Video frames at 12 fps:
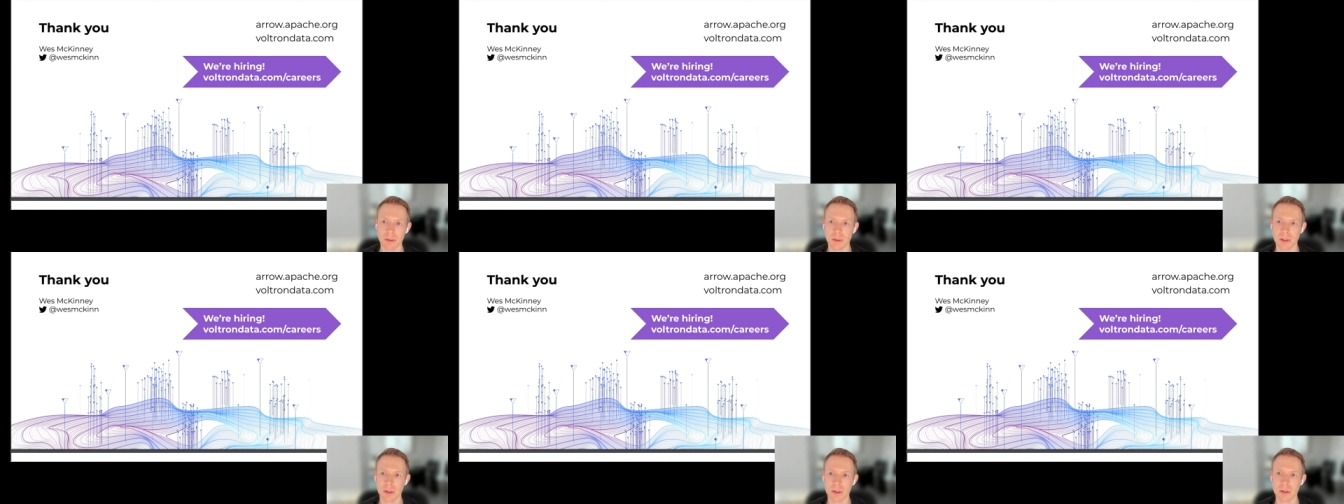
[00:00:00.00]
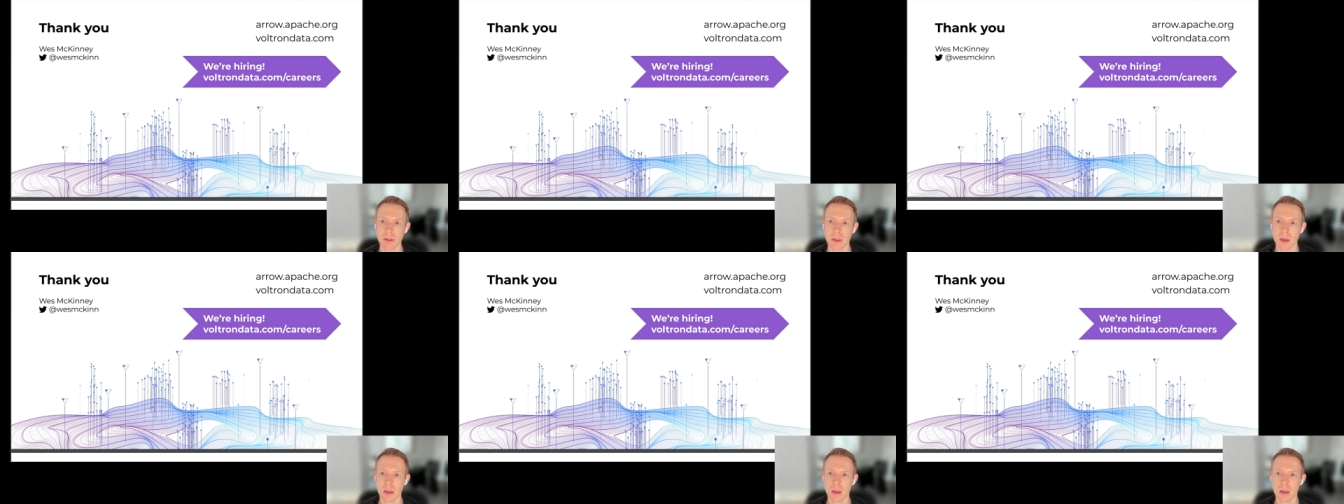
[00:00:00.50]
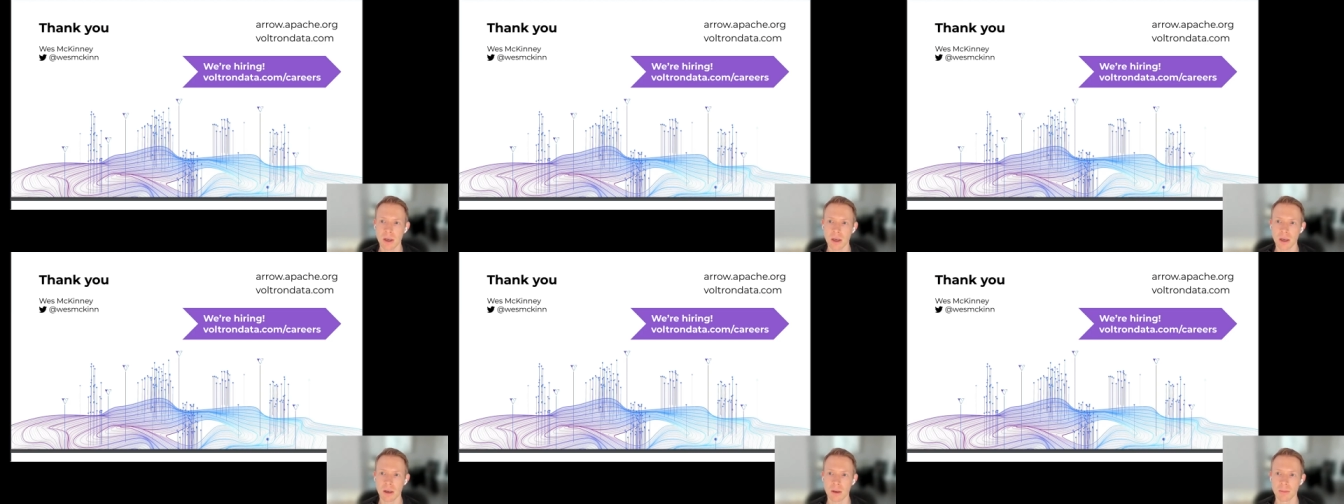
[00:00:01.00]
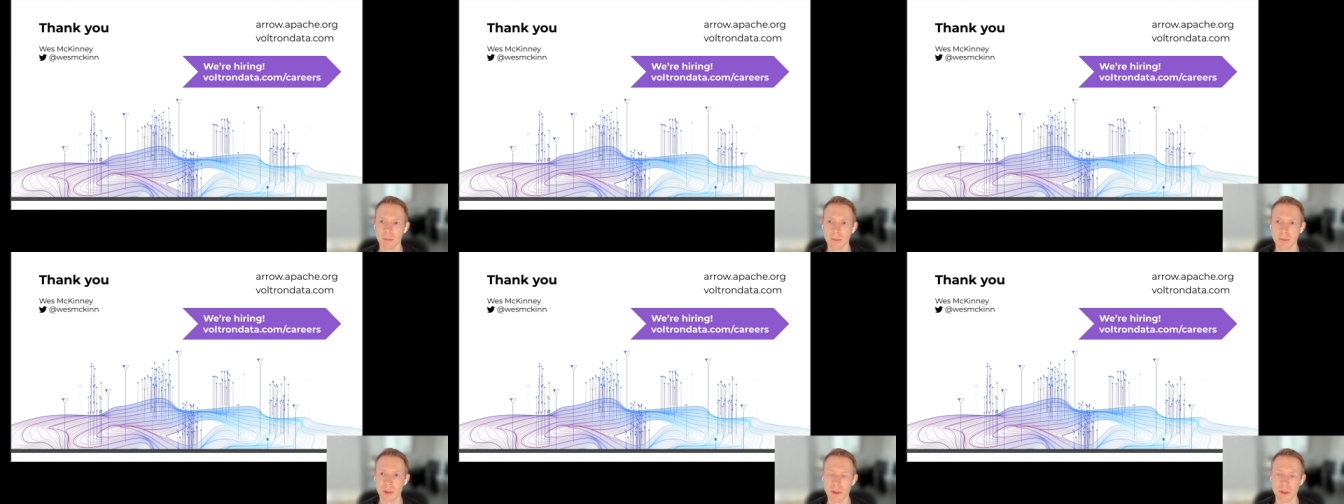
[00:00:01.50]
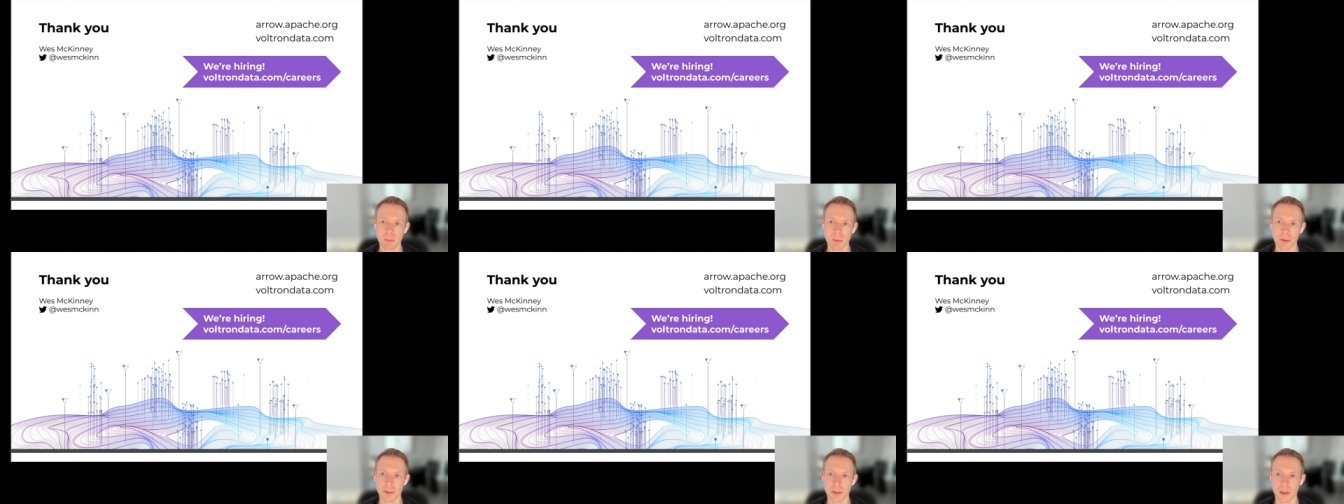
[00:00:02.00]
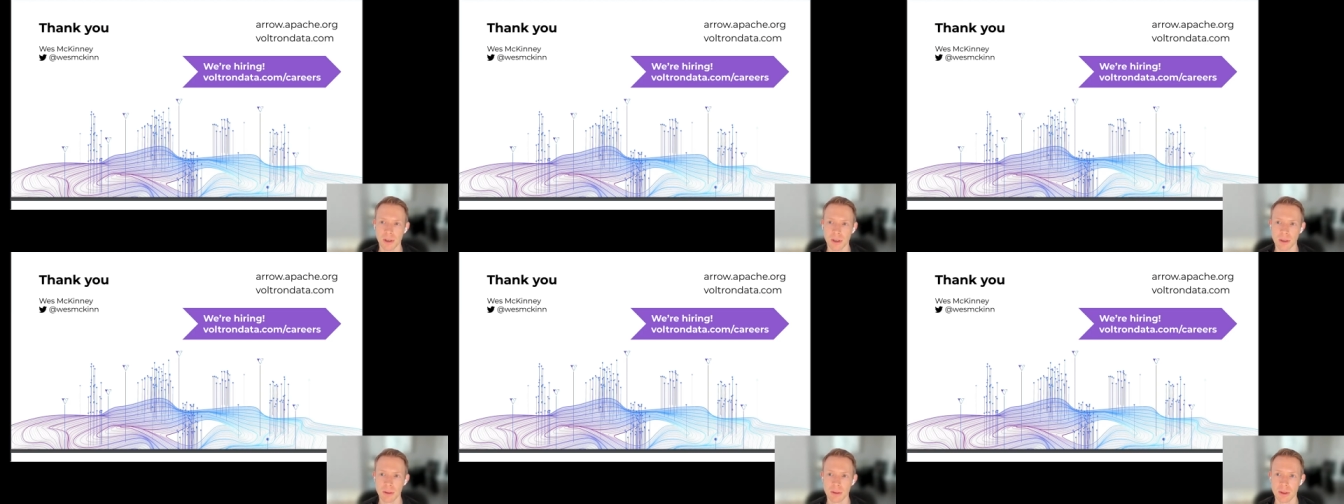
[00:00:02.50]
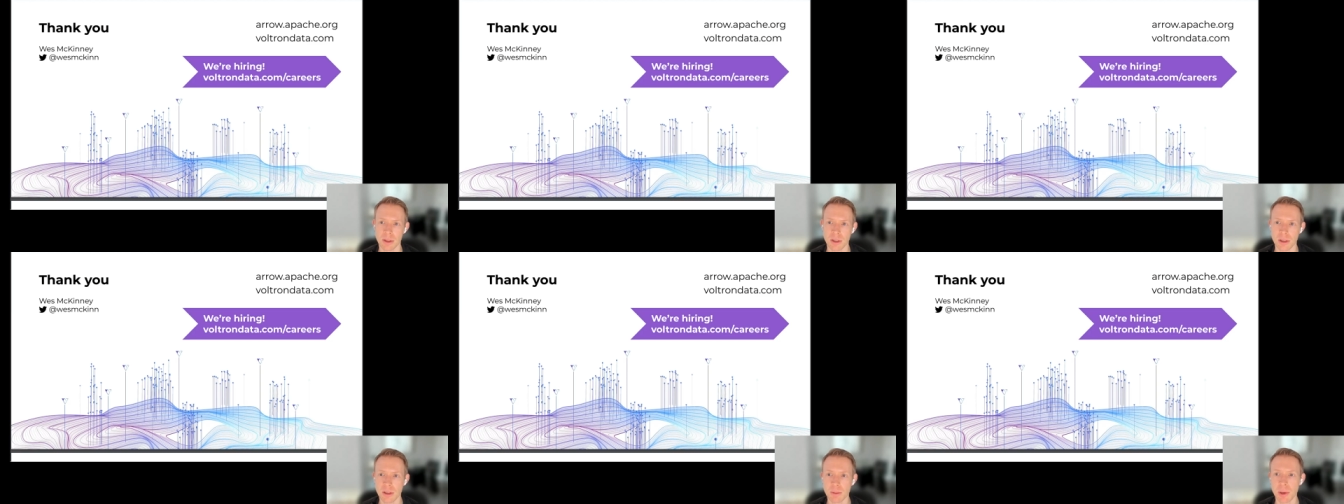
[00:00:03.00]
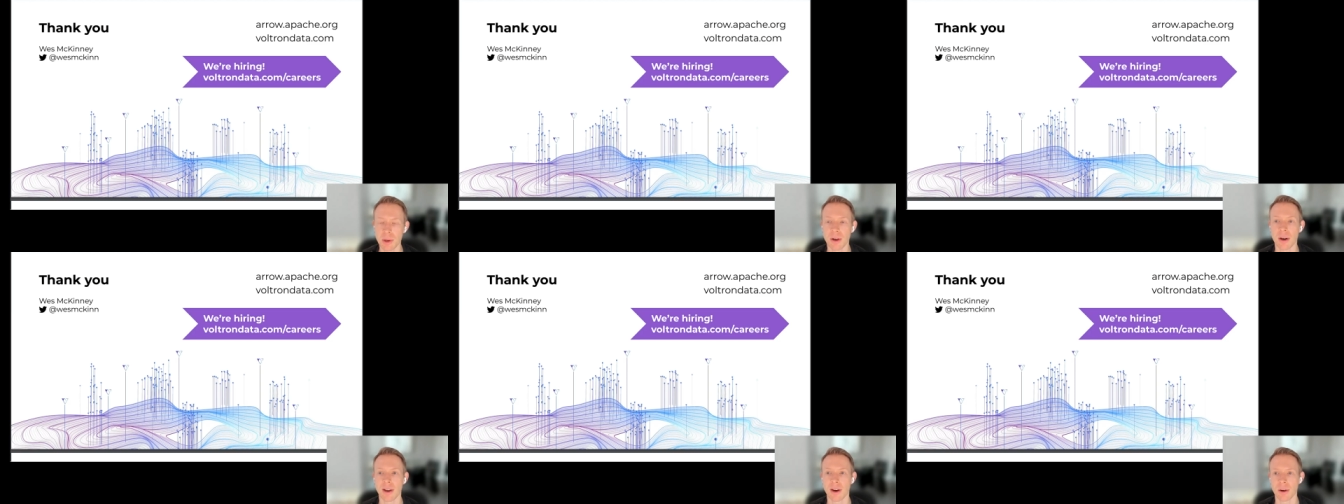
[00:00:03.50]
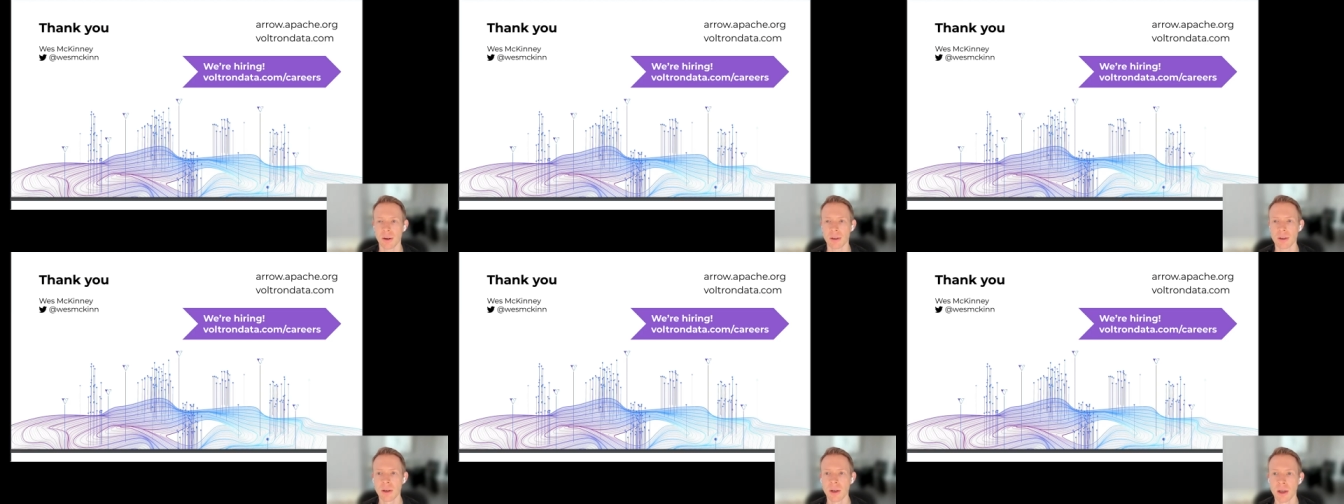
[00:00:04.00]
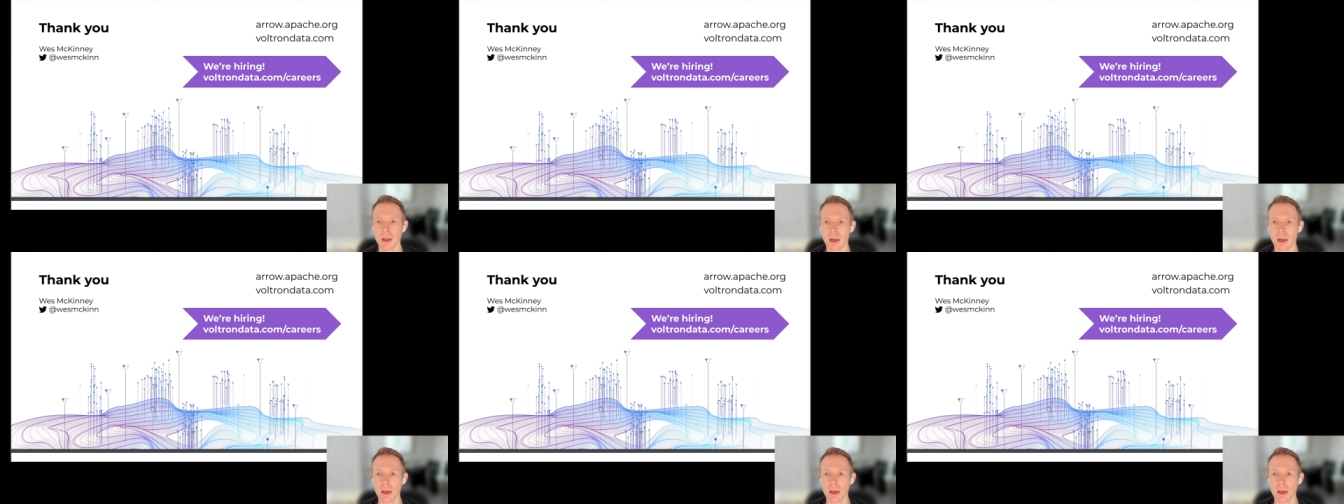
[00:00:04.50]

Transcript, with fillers: which is um, which is built uh, which is built on Arrow.